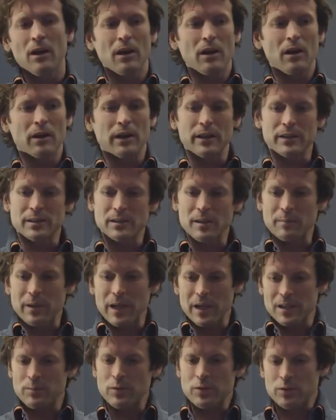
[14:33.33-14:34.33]
Okay, some
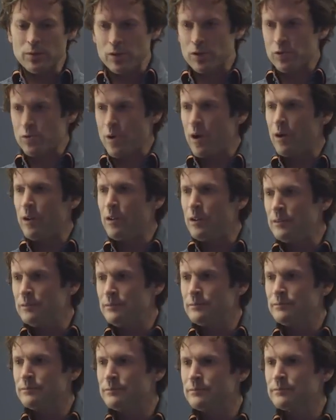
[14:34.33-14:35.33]
customers are a struggle,
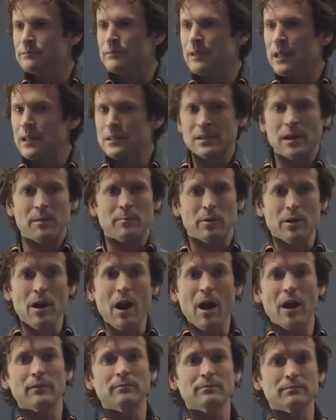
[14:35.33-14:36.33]
some are
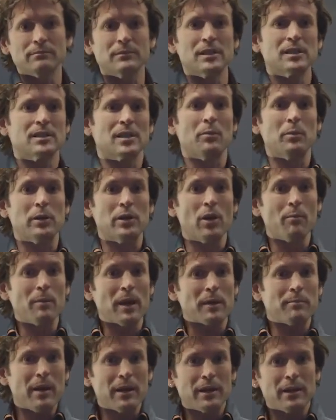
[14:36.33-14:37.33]
not. Some we don't
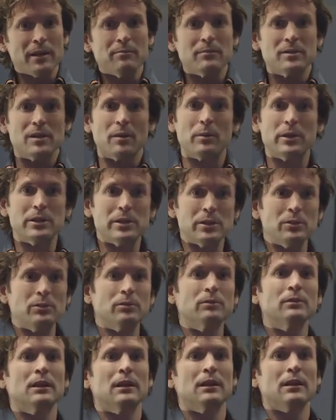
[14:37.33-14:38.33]
make money, some we do.
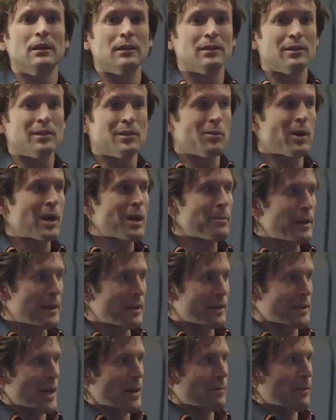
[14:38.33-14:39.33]
You want to be in
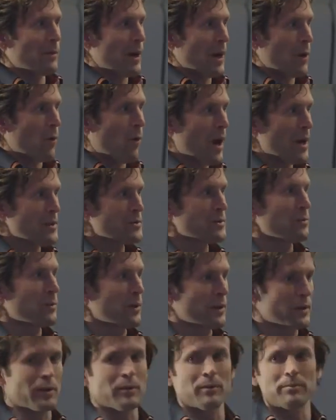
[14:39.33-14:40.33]
this upper right quadrant
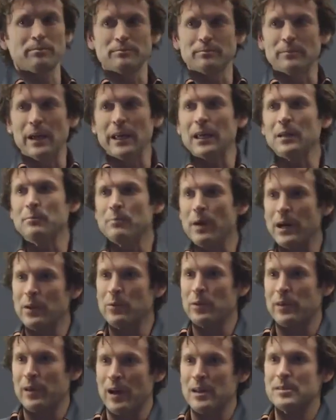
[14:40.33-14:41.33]
where you're making money
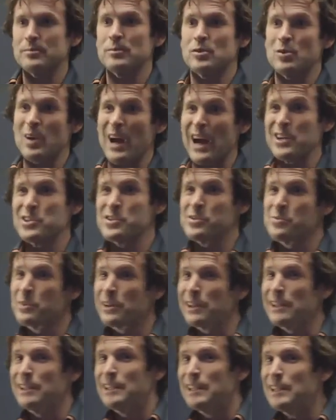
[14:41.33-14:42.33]
with customers who actually
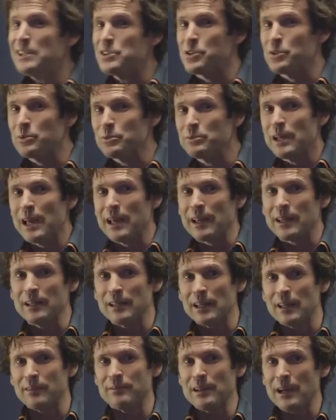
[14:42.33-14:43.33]
really need you and can
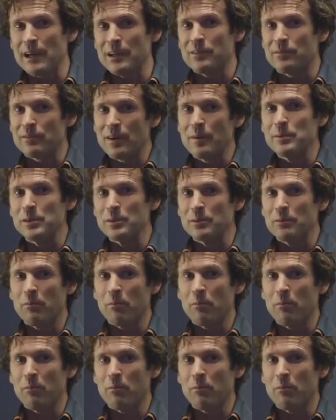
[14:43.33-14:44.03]
get value from you.